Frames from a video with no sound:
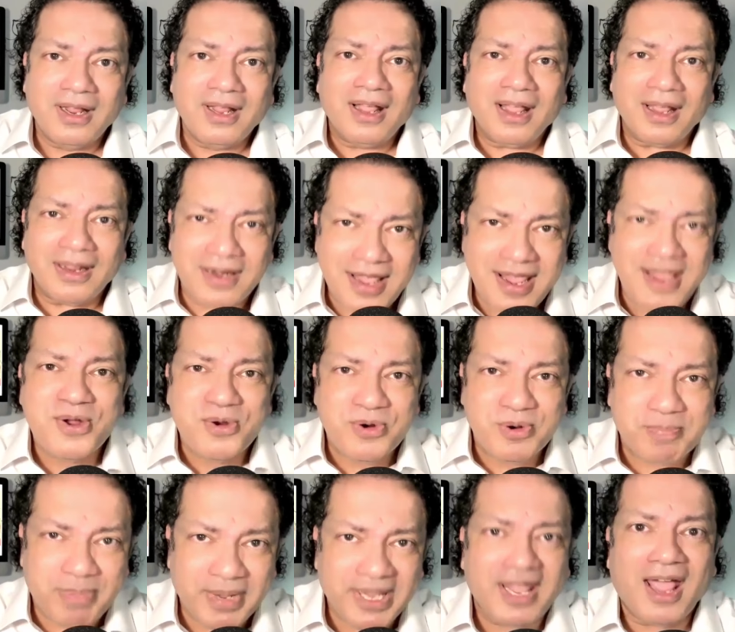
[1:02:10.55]
And he who
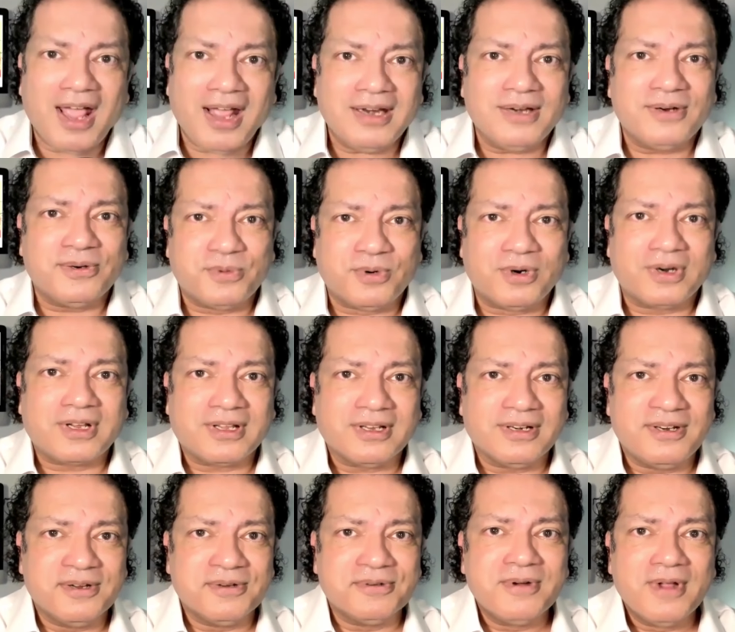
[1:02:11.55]
began a work
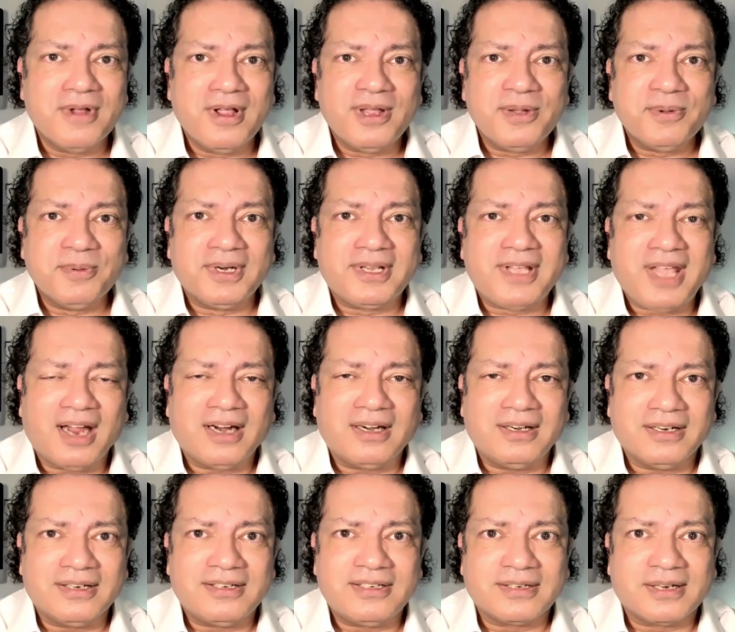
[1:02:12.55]
in you will carry
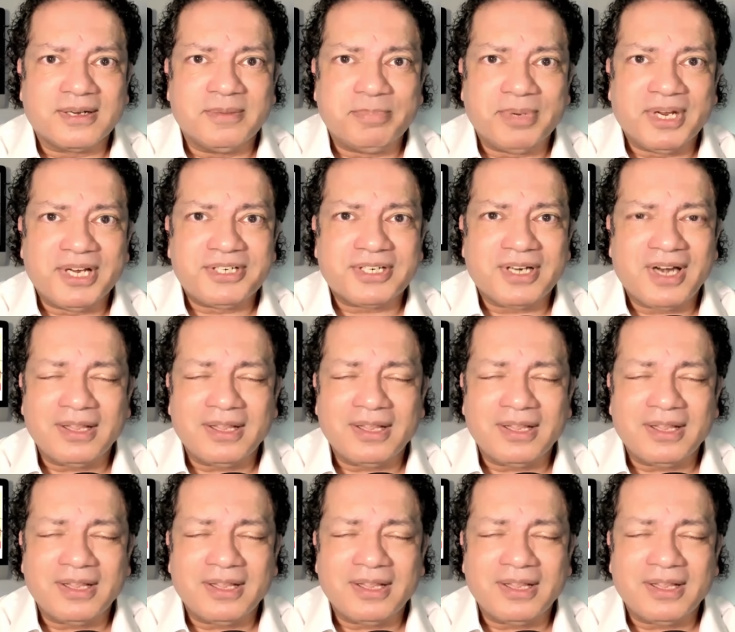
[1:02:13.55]
it to completion.